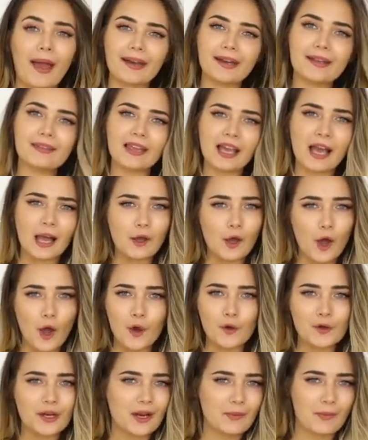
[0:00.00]
anything
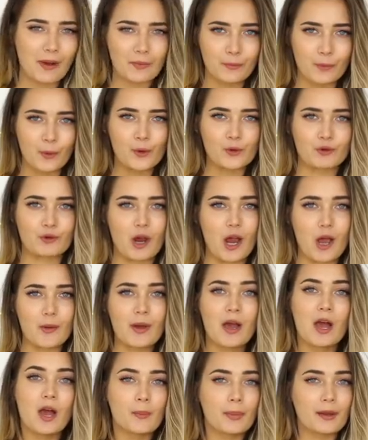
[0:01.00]
I own in my
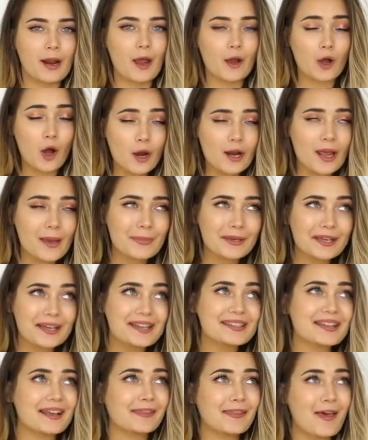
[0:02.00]
wardrobe. But I got it
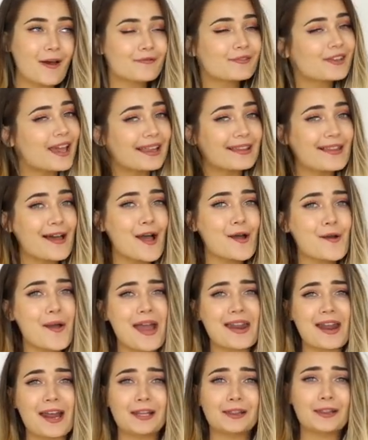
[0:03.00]
because I love yellow
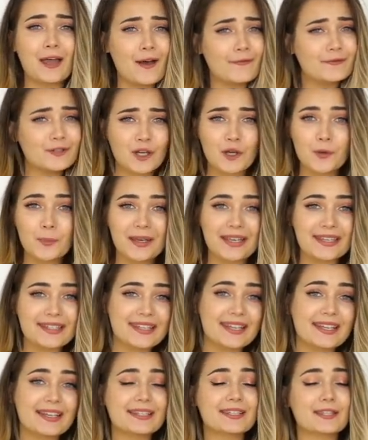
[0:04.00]
and I love two
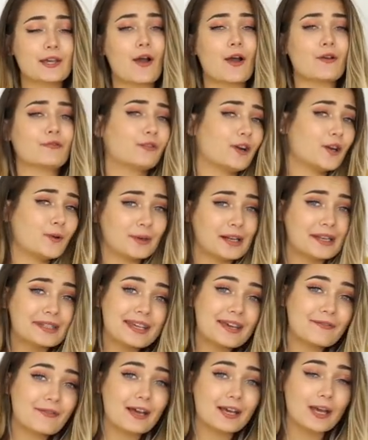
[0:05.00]
pieces. So I really wanted
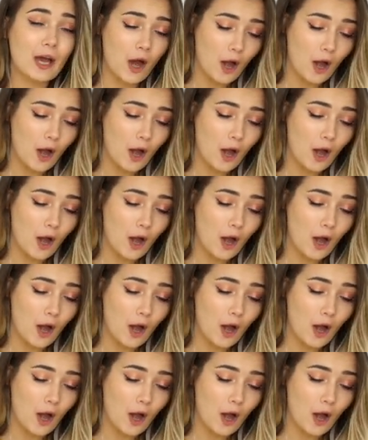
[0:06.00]
to give it a